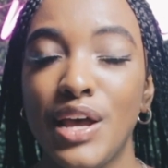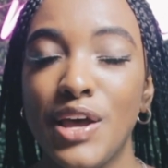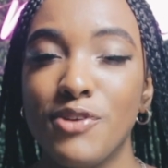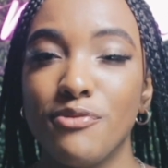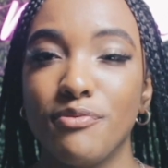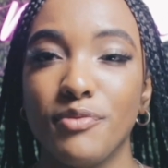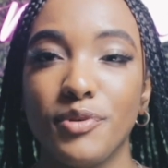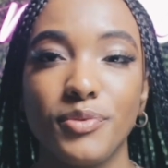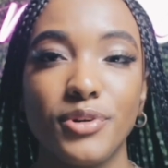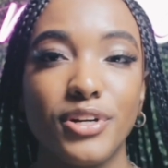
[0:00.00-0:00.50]

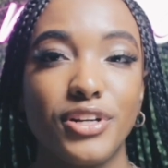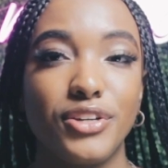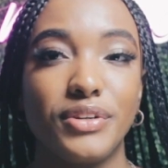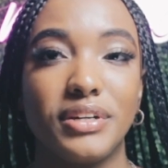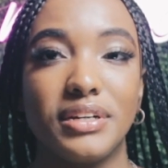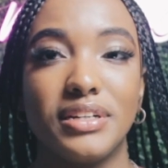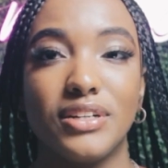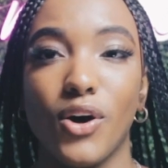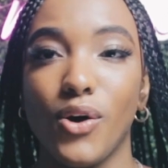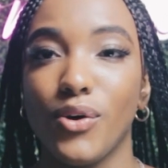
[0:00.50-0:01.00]
Remember, you
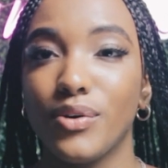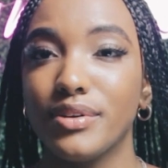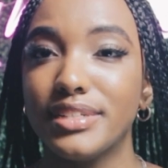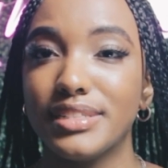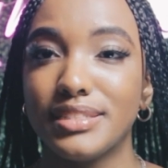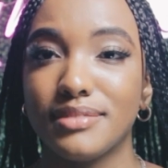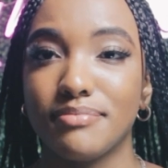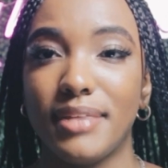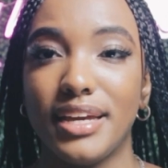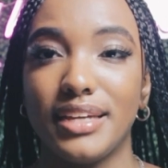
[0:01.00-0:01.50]
can
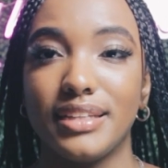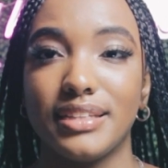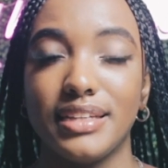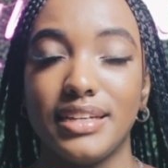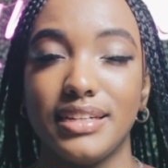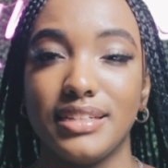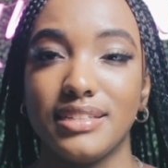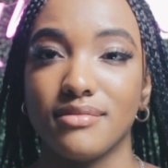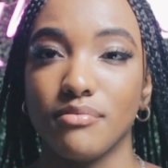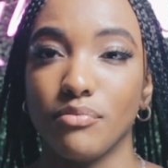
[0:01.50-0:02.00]
always make
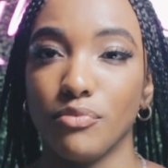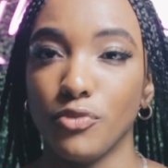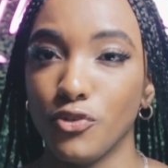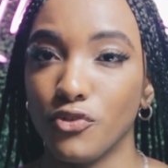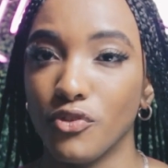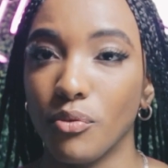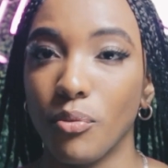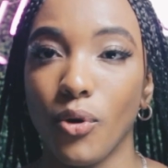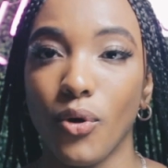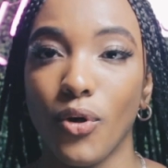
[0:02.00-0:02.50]
things
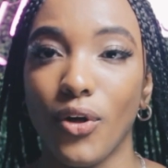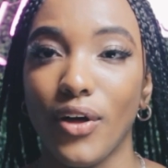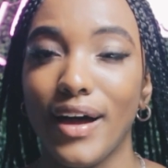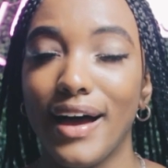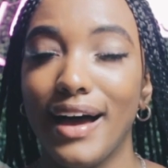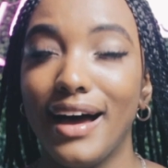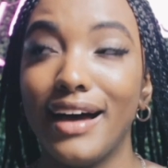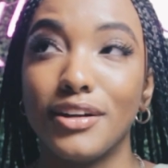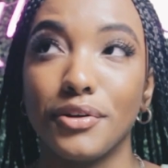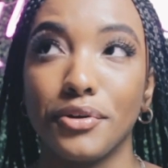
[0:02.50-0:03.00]
movable.
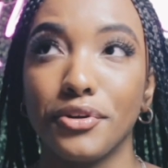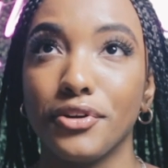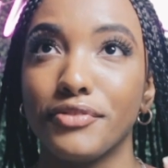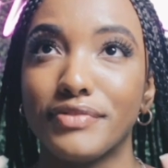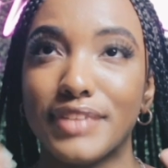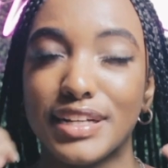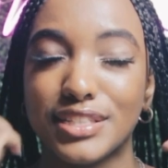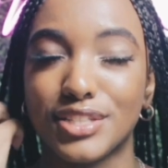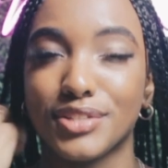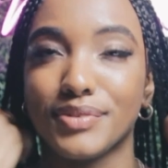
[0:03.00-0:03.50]
I don't know if
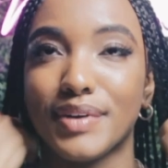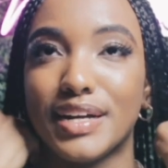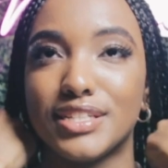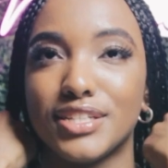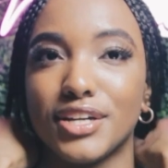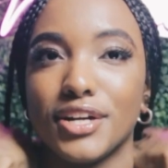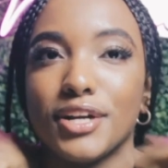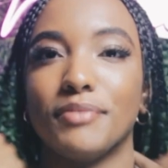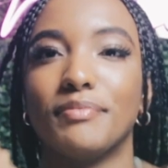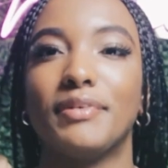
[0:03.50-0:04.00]
that's the right
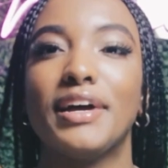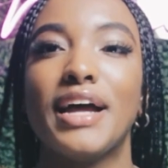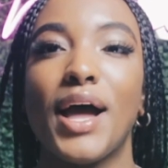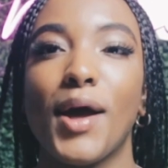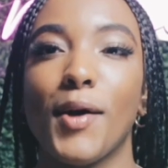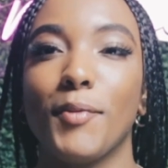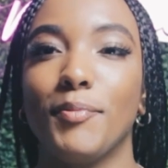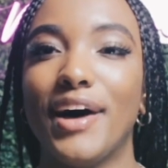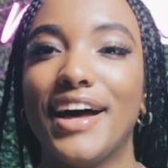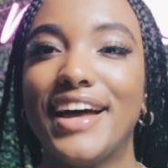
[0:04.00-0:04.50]
term,
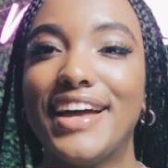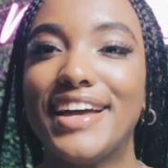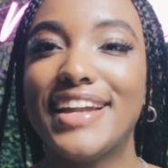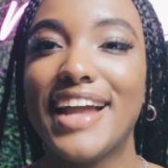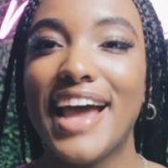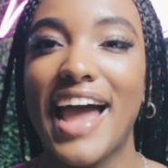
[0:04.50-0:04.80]
but